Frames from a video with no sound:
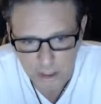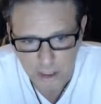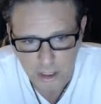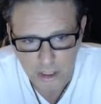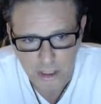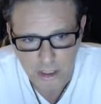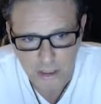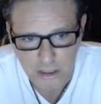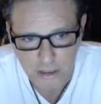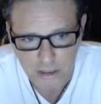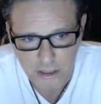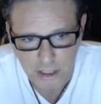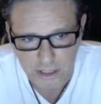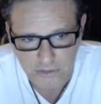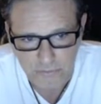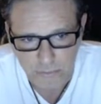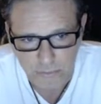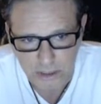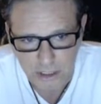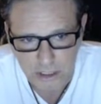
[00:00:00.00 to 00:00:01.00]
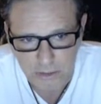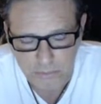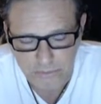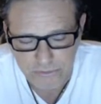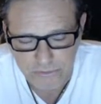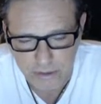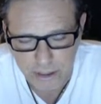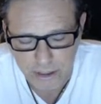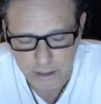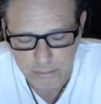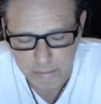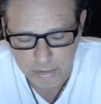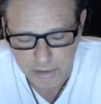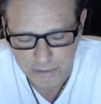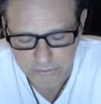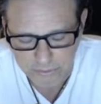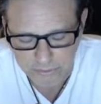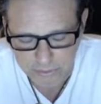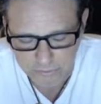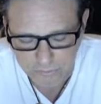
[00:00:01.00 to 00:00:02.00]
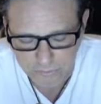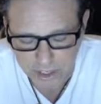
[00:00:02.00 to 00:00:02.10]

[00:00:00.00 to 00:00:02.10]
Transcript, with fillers: And that's when he was uh, pressing the